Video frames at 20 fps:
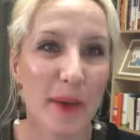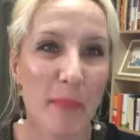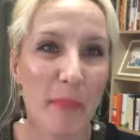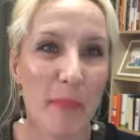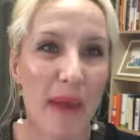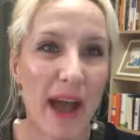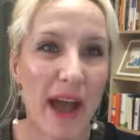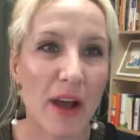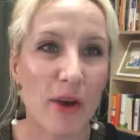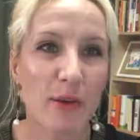
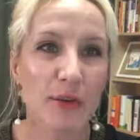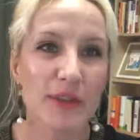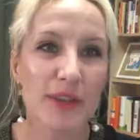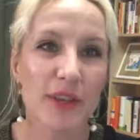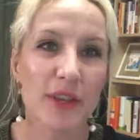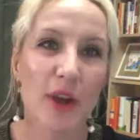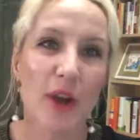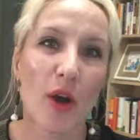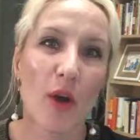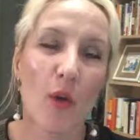about
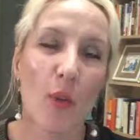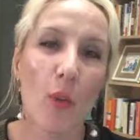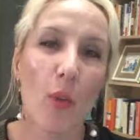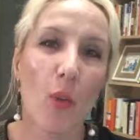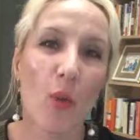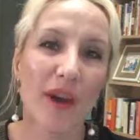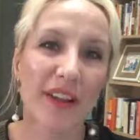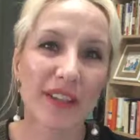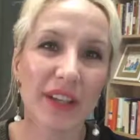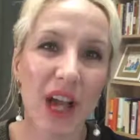
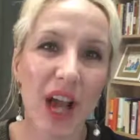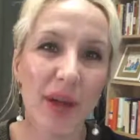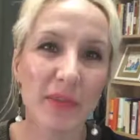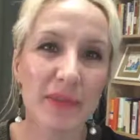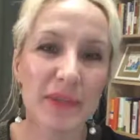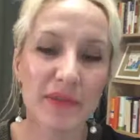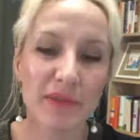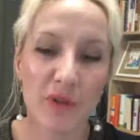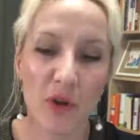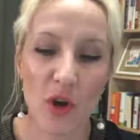what
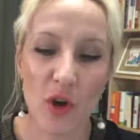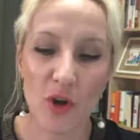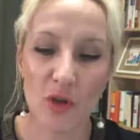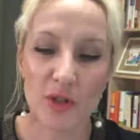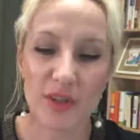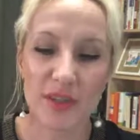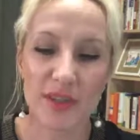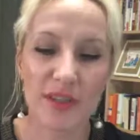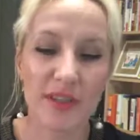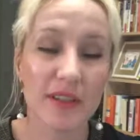comes
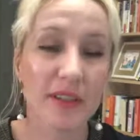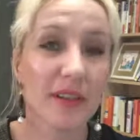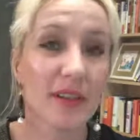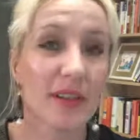first.